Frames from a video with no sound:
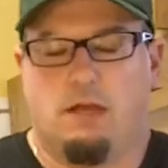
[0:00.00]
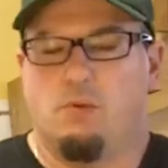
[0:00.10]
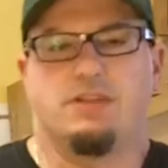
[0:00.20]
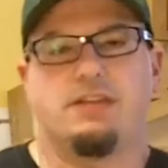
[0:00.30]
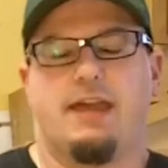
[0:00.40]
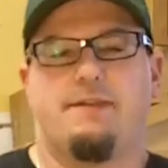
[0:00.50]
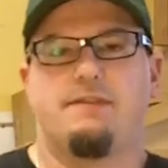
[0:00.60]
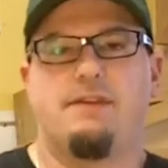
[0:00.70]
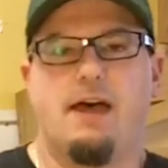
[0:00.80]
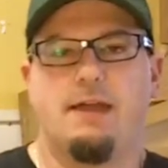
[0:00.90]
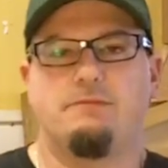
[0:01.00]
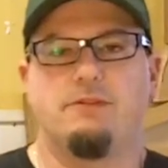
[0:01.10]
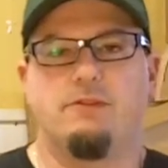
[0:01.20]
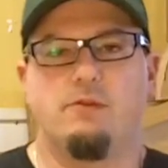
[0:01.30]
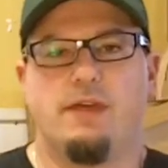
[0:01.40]
I wish I had the time
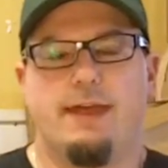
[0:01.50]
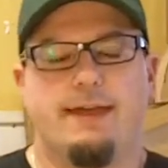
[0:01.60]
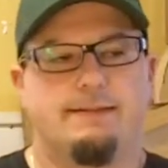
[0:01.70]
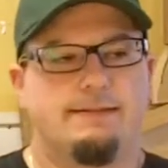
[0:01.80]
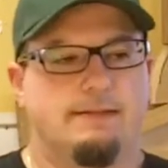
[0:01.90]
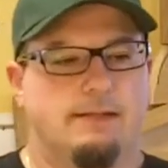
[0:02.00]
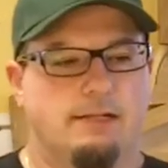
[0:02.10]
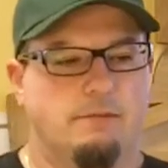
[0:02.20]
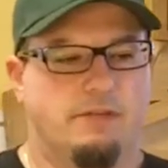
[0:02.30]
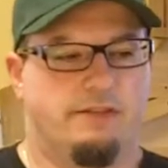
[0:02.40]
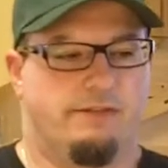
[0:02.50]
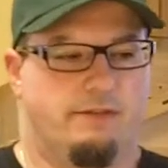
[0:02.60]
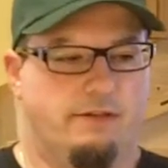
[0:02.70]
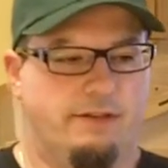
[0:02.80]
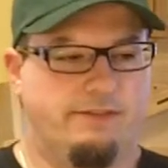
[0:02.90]
to do that. It's
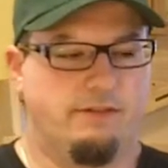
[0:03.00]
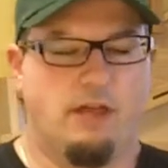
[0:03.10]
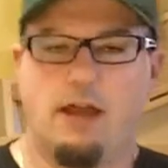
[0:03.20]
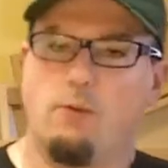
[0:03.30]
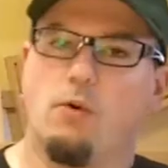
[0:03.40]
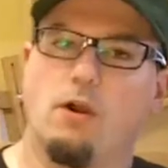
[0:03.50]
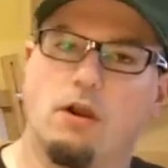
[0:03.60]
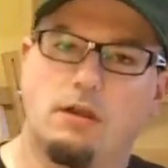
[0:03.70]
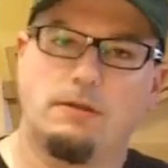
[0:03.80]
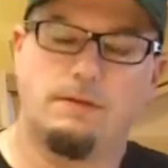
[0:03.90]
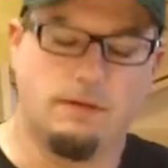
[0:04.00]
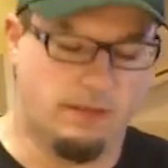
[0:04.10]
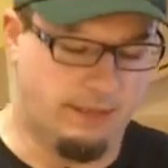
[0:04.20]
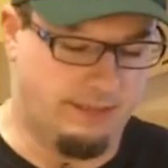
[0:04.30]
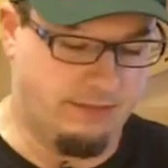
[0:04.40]
a lot of work
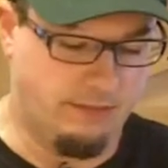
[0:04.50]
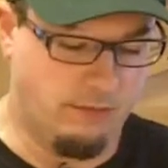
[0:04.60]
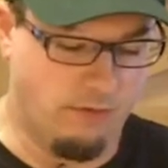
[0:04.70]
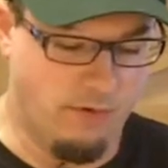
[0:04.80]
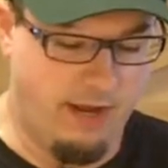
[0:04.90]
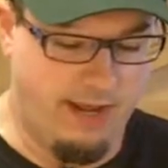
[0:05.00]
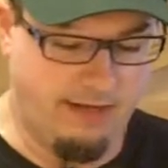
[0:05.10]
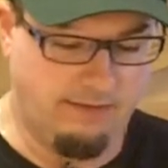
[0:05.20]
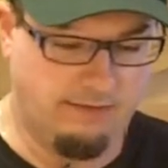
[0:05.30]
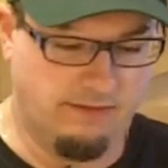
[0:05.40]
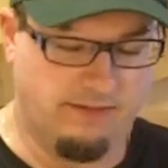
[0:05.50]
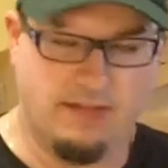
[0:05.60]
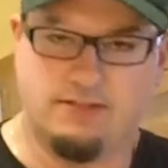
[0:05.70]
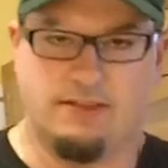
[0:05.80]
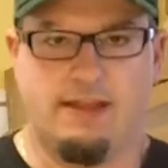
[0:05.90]
to create the
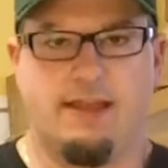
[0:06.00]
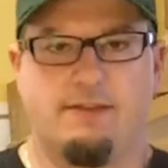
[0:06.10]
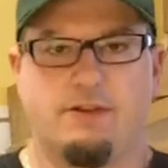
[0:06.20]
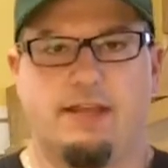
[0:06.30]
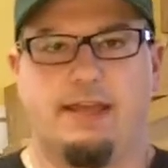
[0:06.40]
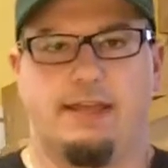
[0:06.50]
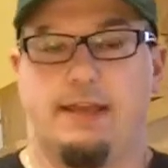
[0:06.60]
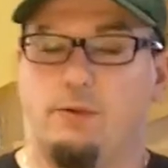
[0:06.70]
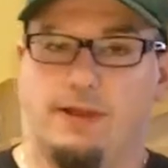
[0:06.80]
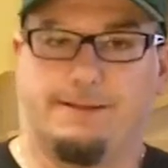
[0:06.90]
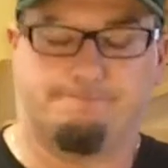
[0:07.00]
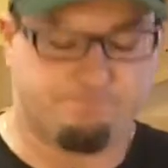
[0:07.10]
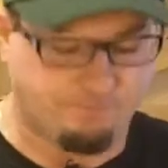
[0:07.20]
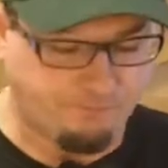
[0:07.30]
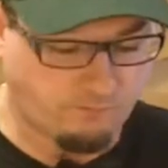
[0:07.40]
sketch of the day every day anyway,
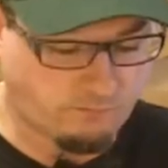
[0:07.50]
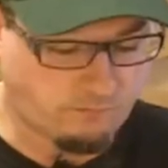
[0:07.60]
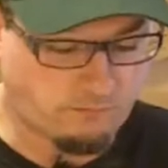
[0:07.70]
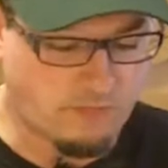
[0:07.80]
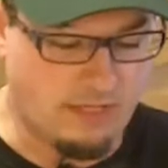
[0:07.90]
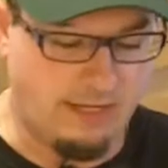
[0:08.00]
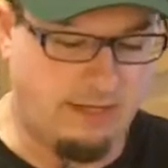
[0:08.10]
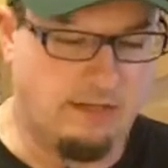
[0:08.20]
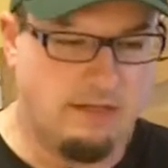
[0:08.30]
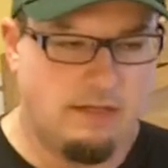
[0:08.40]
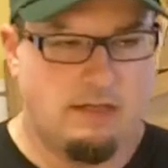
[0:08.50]
and